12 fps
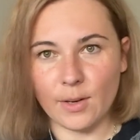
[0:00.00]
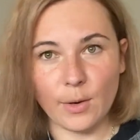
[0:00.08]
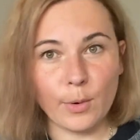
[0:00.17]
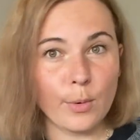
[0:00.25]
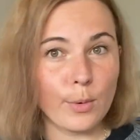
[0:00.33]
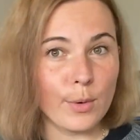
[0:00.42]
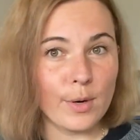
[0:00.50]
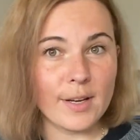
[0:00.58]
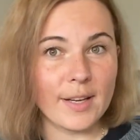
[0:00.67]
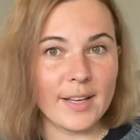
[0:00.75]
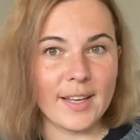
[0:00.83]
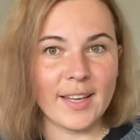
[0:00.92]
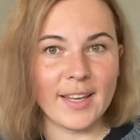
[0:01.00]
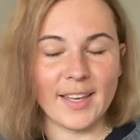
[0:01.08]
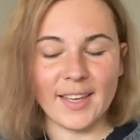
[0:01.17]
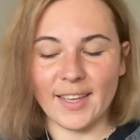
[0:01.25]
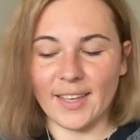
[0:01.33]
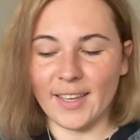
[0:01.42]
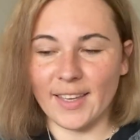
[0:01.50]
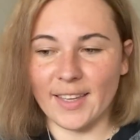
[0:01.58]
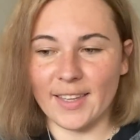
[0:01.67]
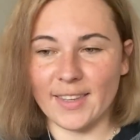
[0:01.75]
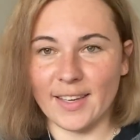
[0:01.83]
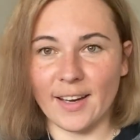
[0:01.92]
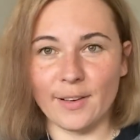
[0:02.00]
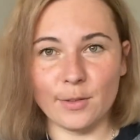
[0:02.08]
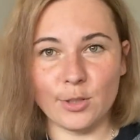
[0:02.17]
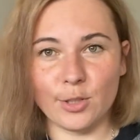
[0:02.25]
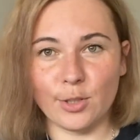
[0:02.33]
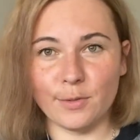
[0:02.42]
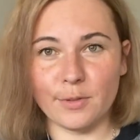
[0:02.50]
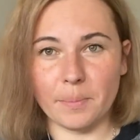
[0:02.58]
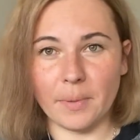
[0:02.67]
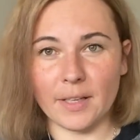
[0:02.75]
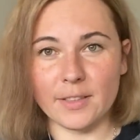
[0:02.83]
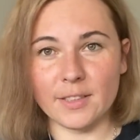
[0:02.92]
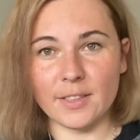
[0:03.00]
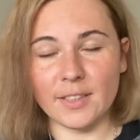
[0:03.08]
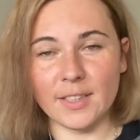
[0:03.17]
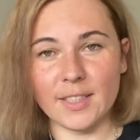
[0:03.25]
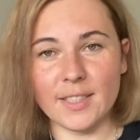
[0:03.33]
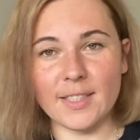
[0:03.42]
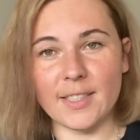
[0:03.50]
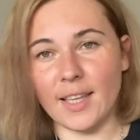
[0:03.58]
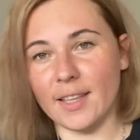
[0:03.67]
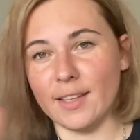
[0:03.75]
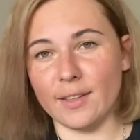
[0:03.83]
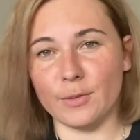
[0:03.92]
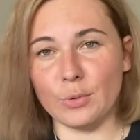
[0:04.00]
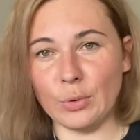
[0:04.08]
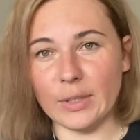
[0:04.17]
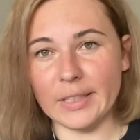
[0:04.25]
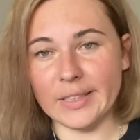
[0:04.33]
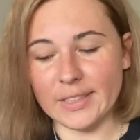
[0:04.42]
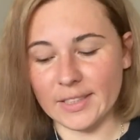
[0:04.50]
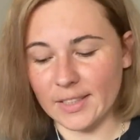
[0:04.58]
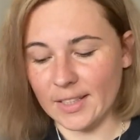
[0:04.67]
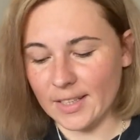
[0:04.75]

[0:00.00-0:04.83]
who the author of the pattern is, and then Google it.